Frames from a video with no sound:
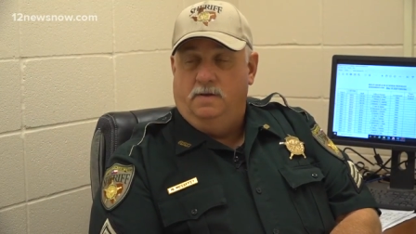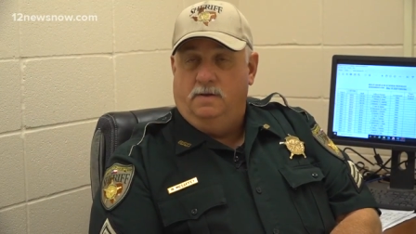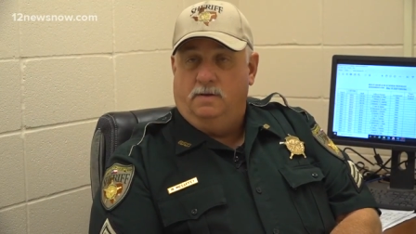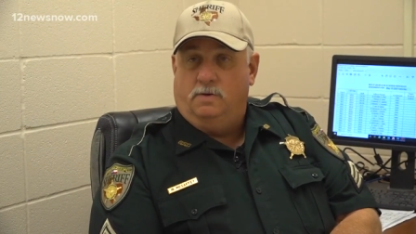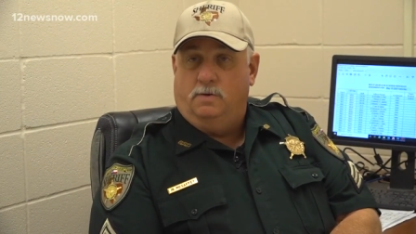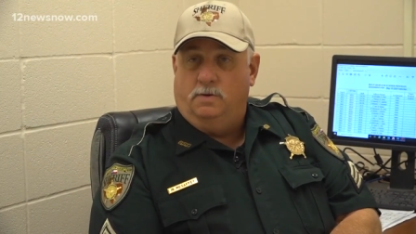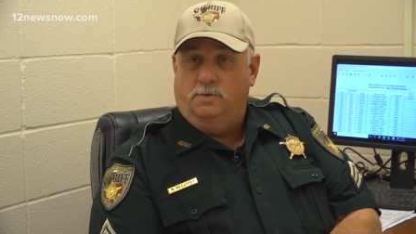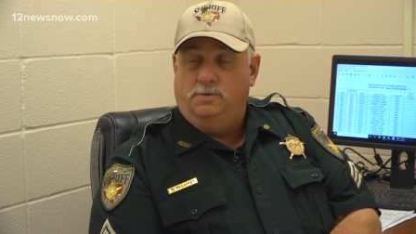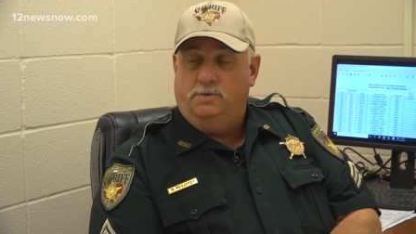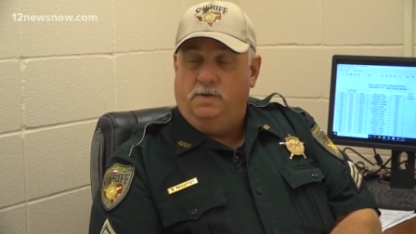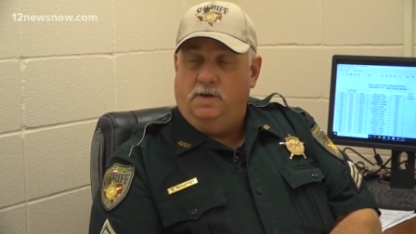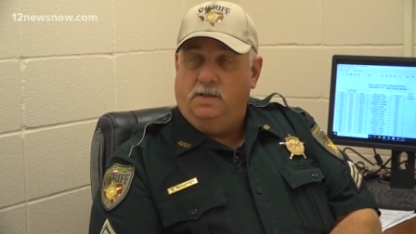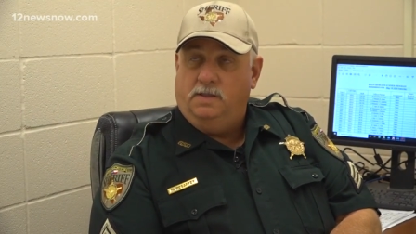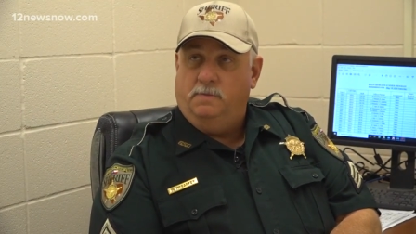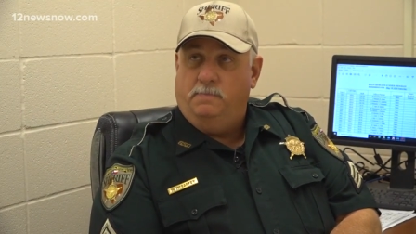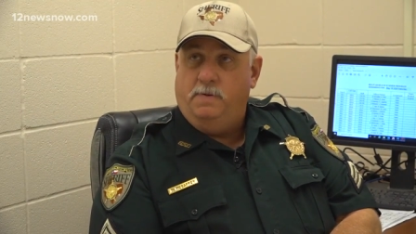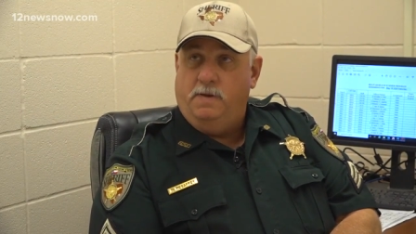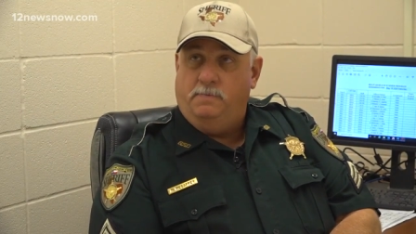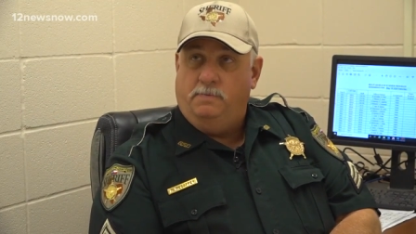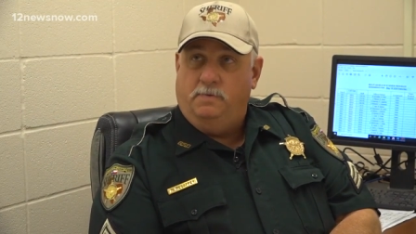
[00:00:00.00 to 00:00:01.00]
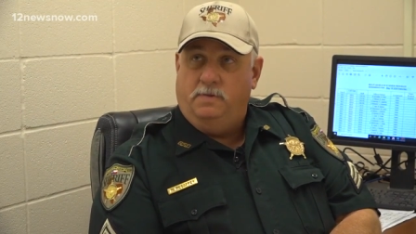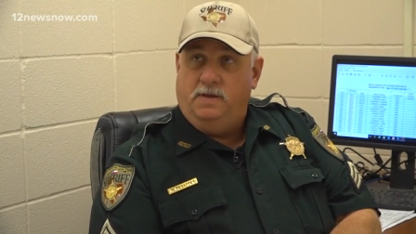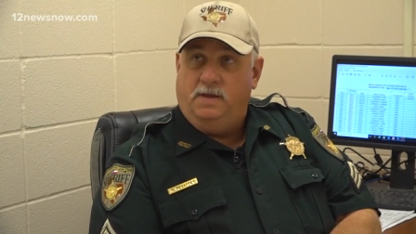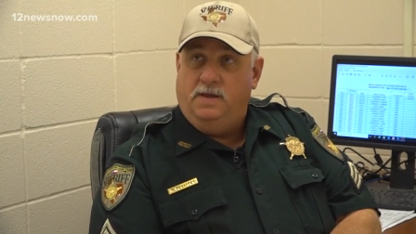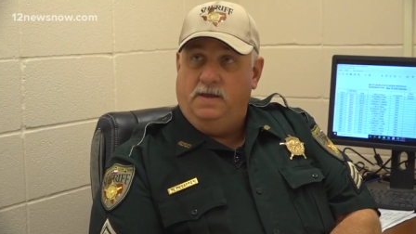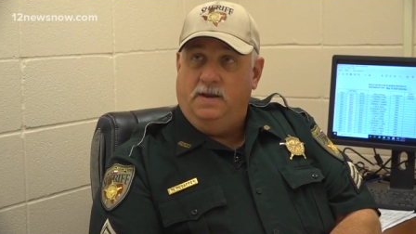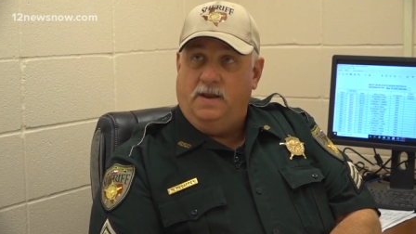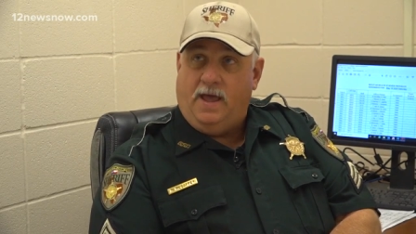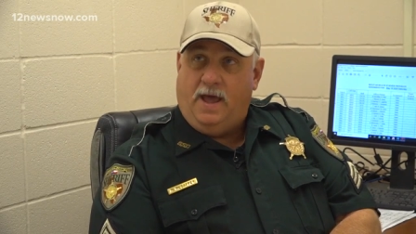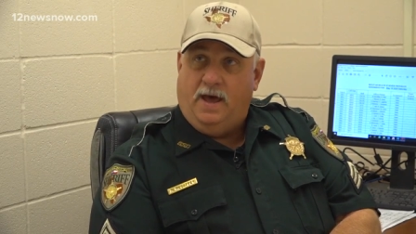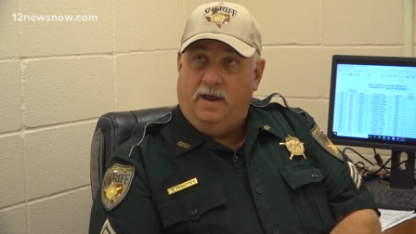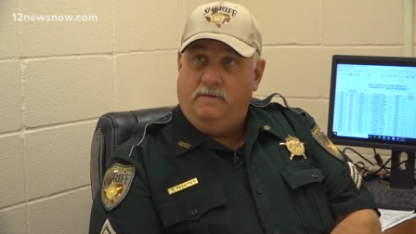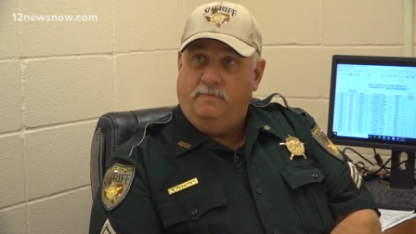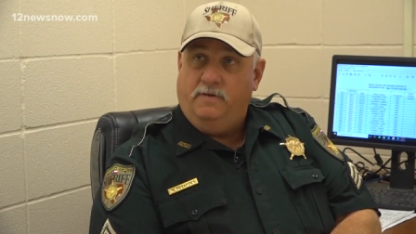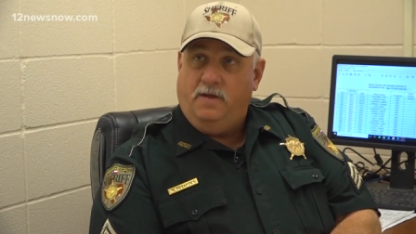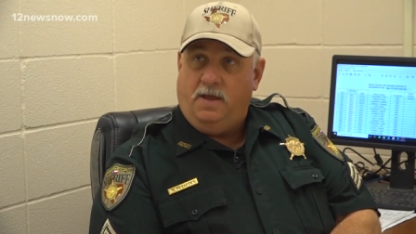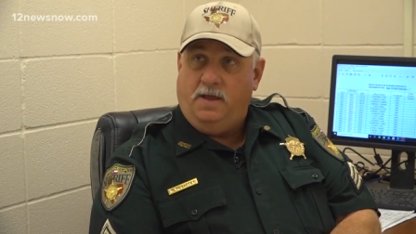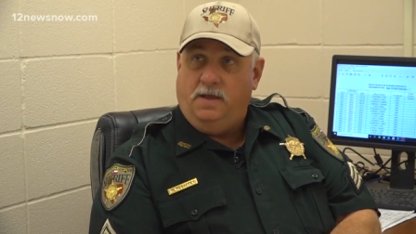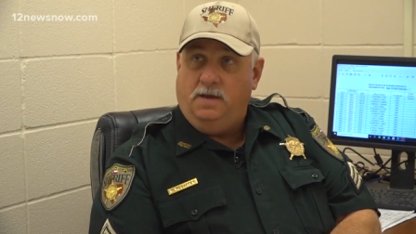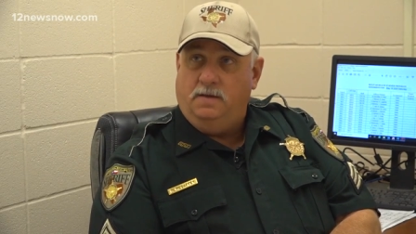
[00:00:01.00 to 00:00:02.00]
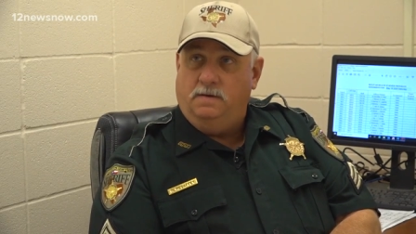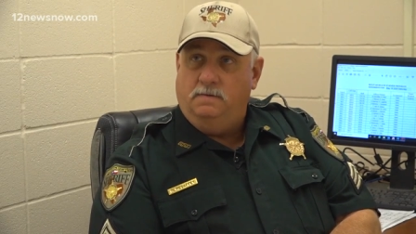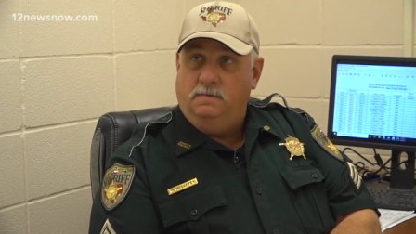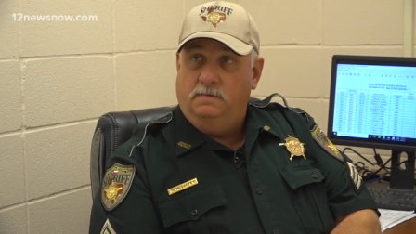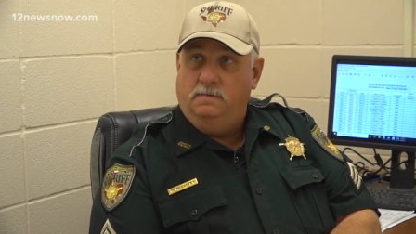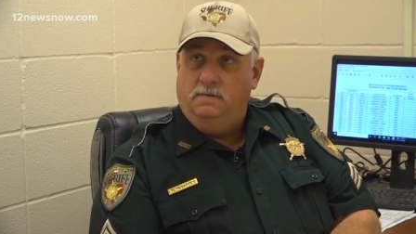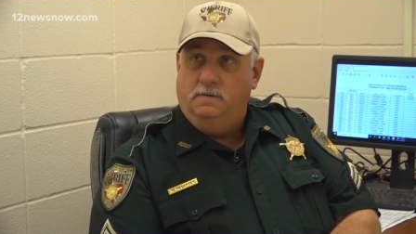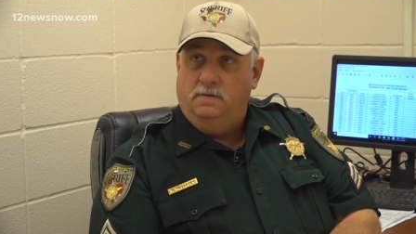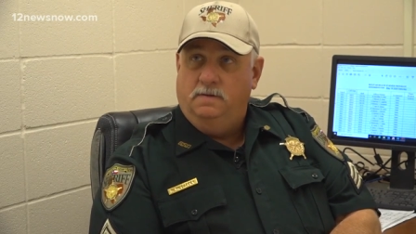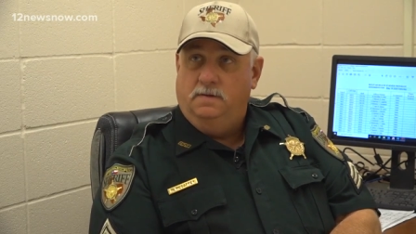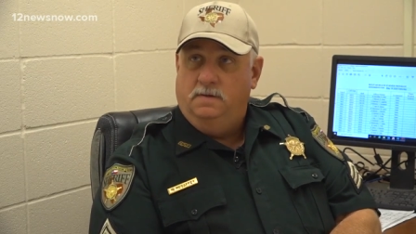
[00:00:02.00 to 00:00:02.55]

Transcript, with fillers: Of course, you got the people that get out of hand